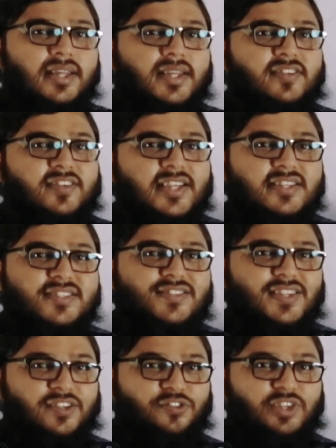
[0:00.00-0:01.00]
the
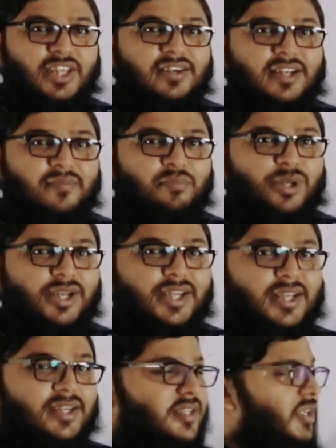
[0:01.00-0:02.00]
sense is
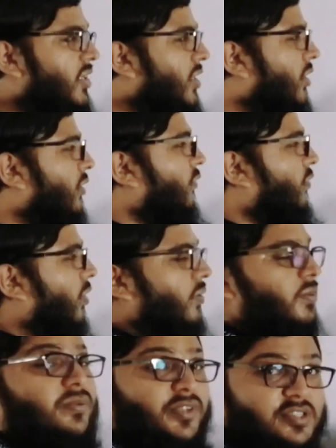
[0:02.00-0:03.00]
incomplete.
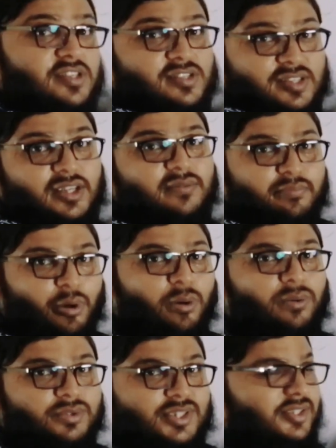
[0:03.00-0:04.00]
So this is the
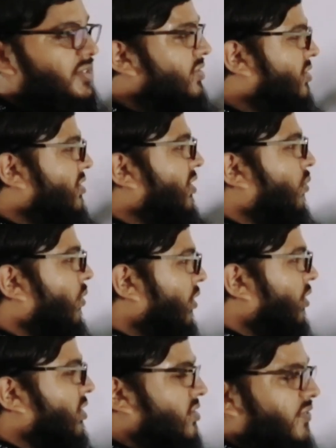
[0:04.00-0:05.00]
importance. The
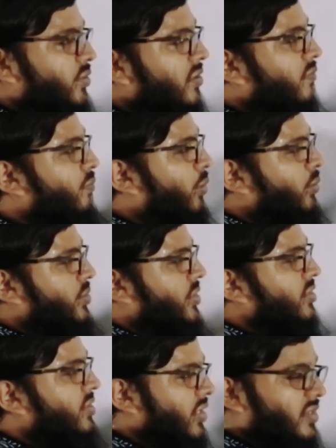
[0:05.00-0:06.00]
word is very
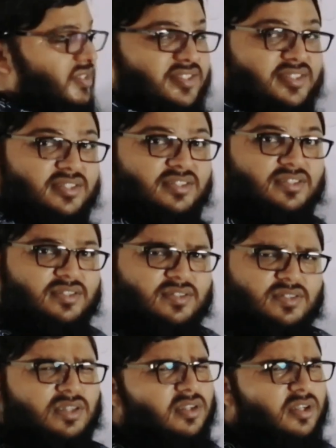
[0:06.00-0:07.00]
important in the
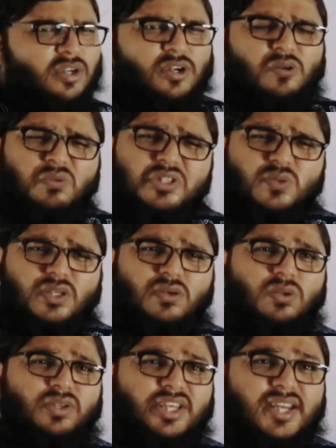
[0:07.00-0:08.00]
sentence. What do we
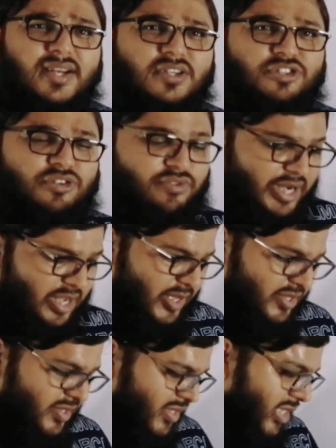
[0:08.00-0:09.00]
call in English
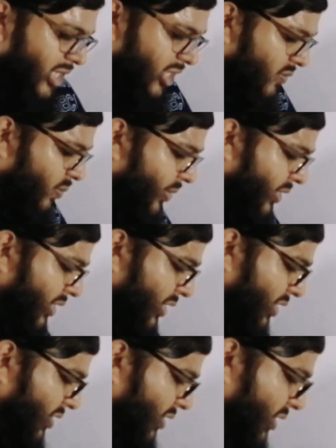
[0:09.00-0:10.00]
grammar this kind of word?